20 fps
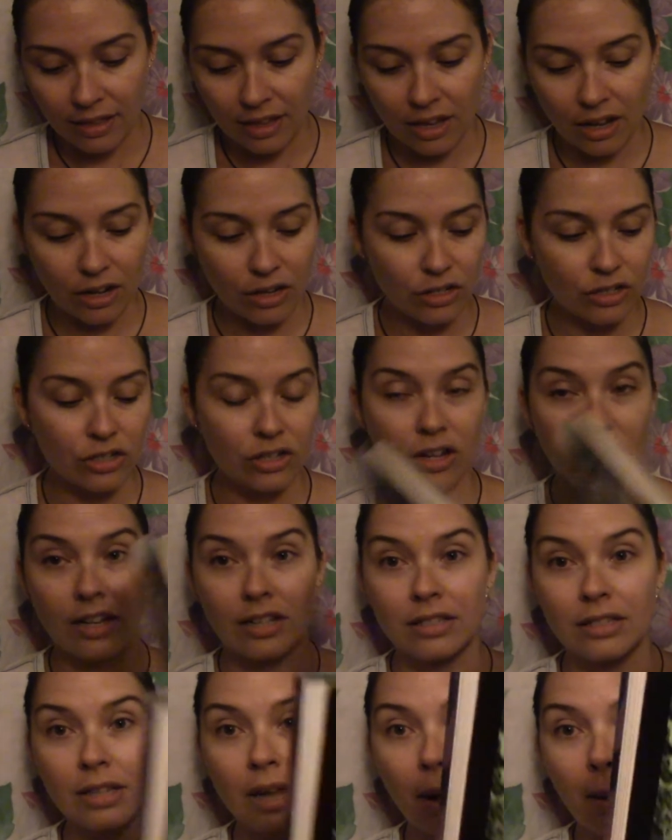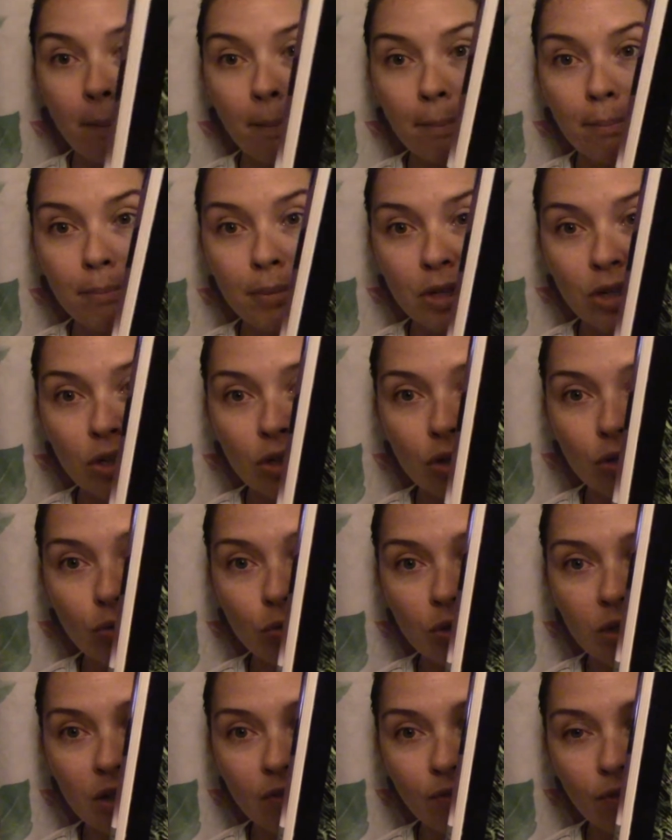They are just
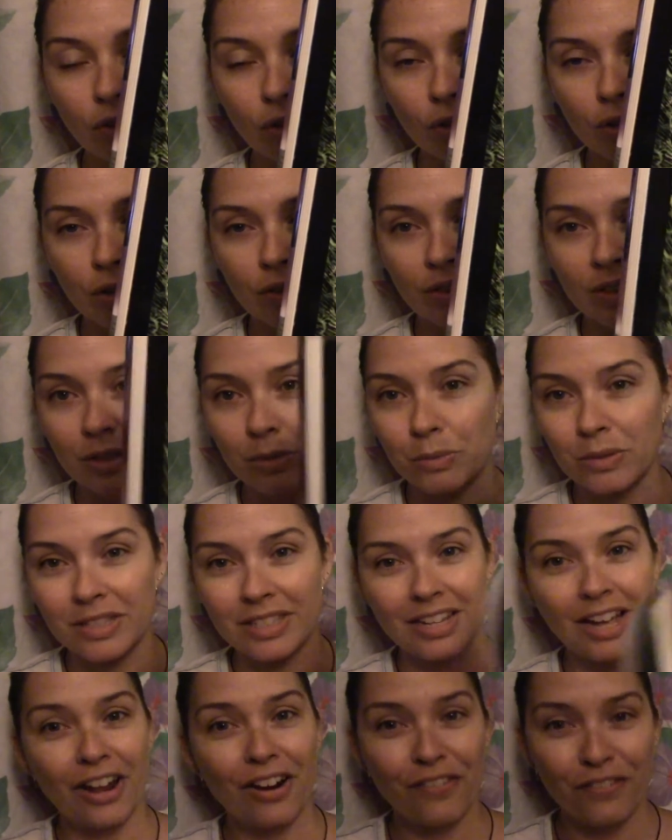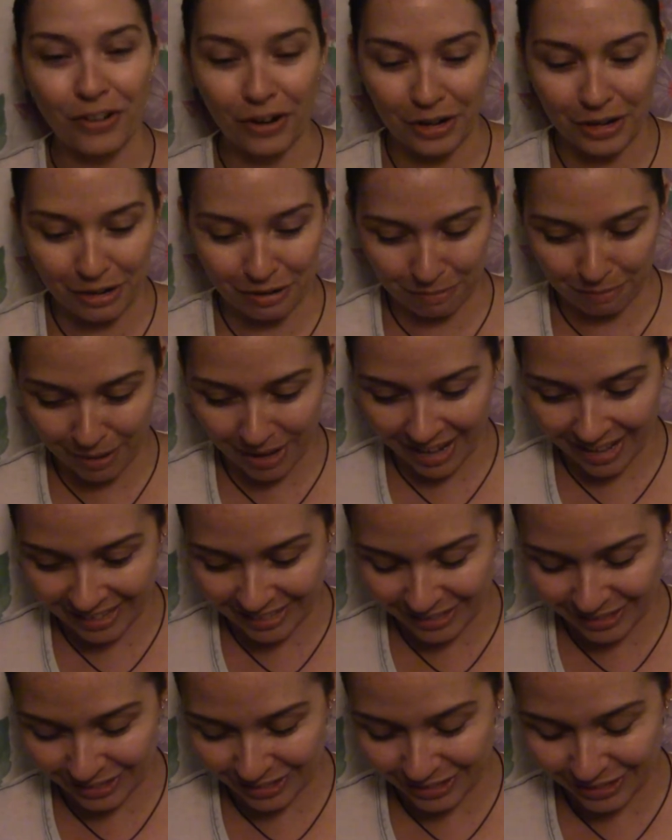beautiful. This was not a very good
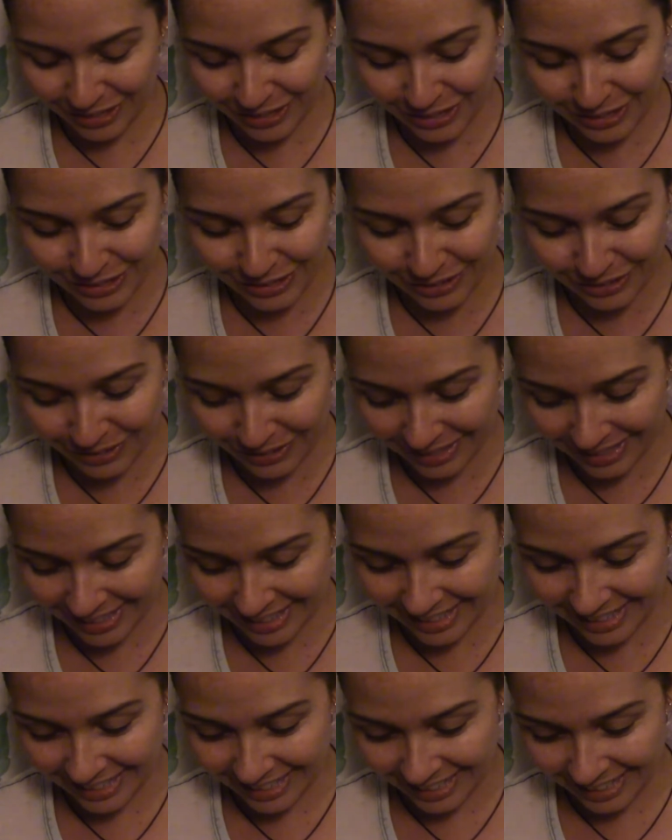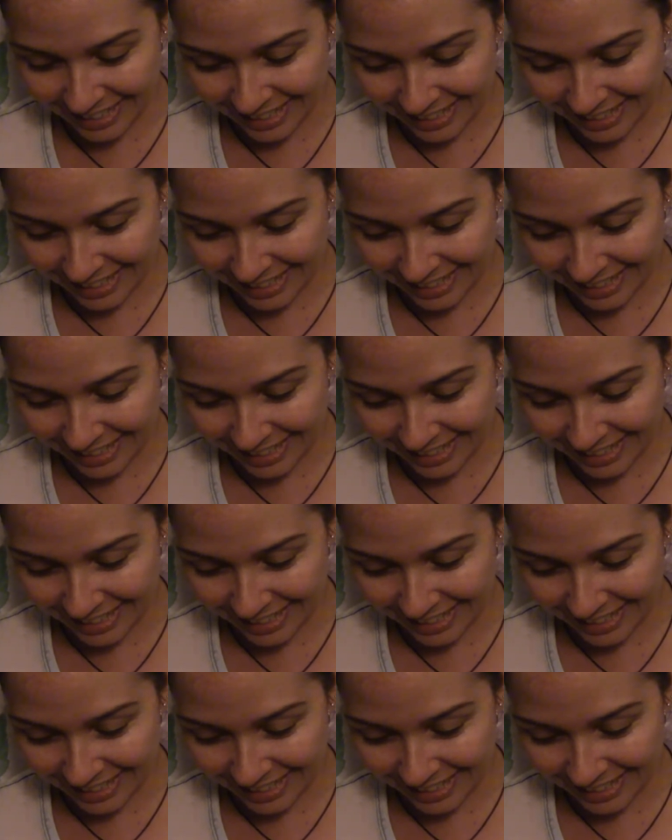page to choose.